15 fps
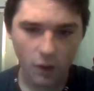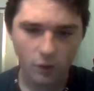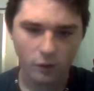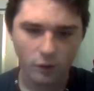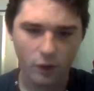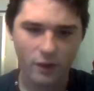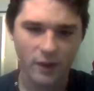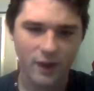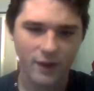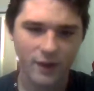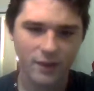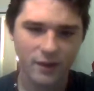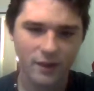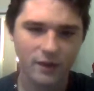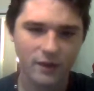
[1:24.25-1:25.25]
I
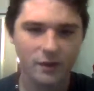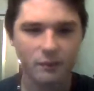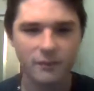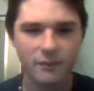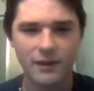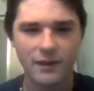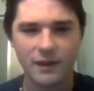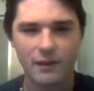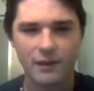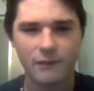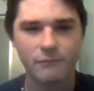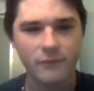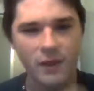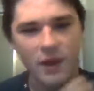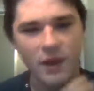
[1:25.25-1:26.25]
think it'll be,
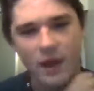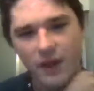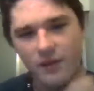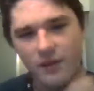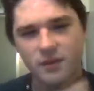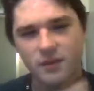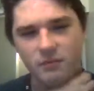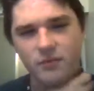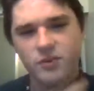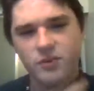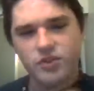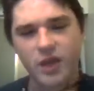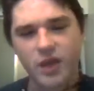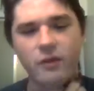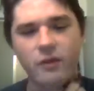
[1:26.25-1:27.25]
I think he's up for the
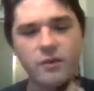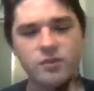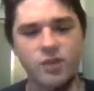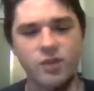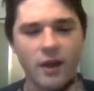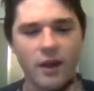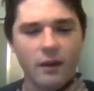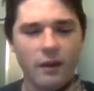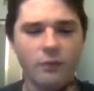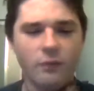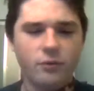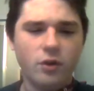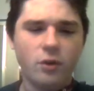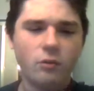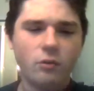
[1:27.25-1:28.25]
challenge, and
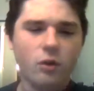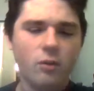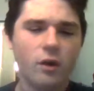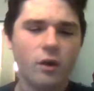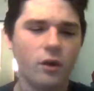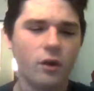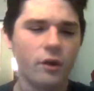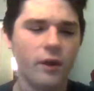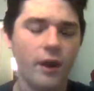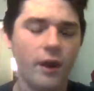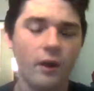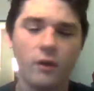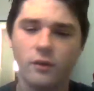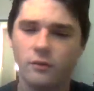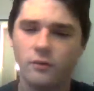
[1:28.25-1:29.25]
I'll talk more about Connor
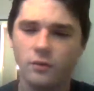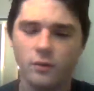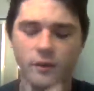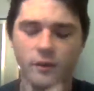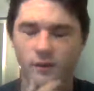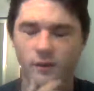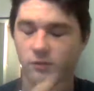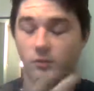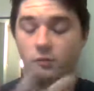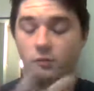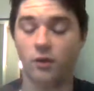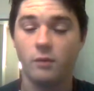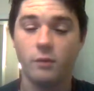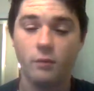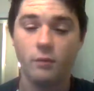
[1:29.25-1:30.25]
Carrick, too. I guess we'll
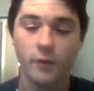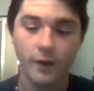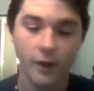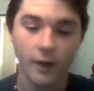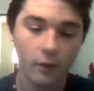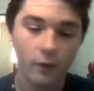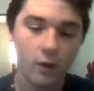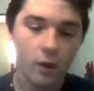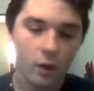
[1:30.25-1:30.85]
talk about him right now.